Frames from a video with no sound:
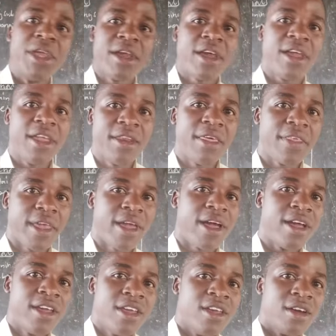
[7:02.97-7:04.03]
behind
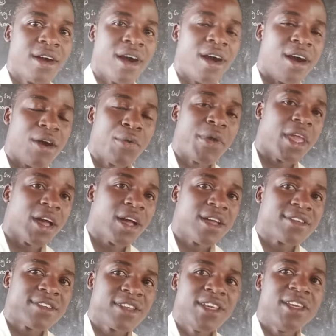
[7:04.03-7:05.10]
there, we are
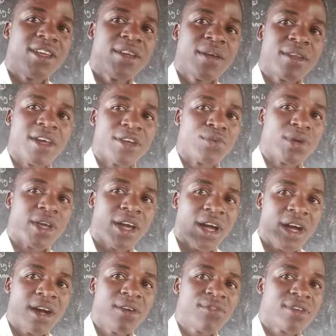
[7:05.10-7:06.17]
seeing that we
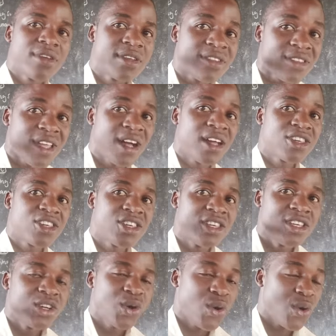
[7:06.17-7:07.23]
have
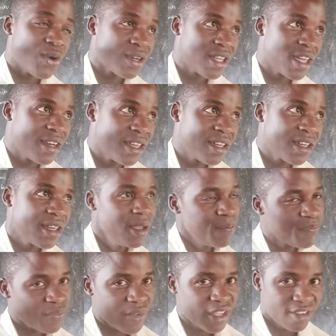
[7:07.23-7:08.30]
starchy
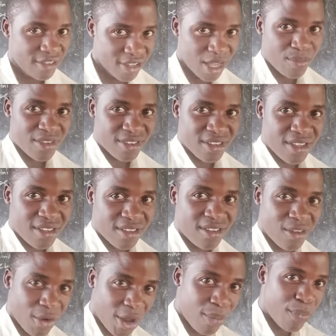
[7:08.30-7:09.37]
containing substance.
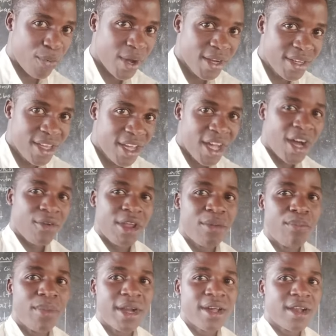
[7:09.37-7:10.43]
Ripe what?
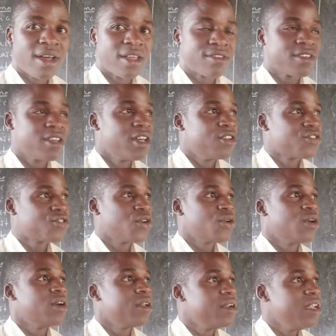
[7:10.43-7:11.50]
Ripe bananas.
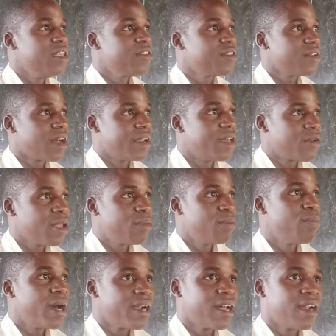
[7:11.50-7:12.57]
So these are the ripe
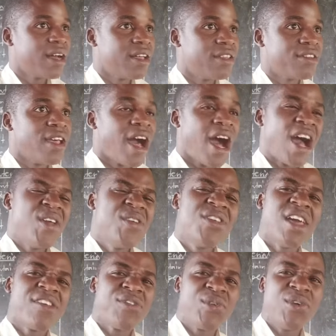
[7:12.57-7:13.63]
bananas. Are you
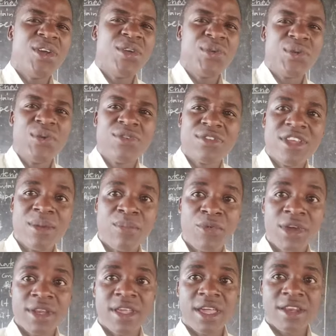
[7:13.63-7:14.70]
just going to use them
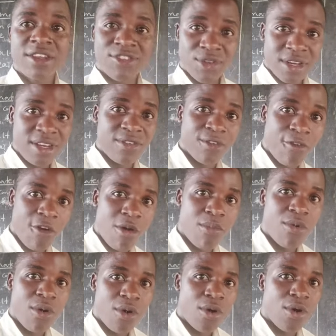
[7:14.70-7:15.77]
when they're in solid form,
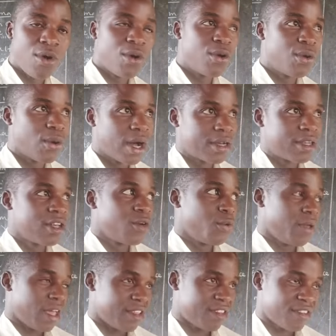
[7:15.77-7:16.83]
or what?
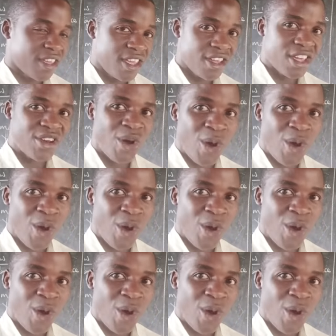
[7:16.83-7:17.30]
We are saying,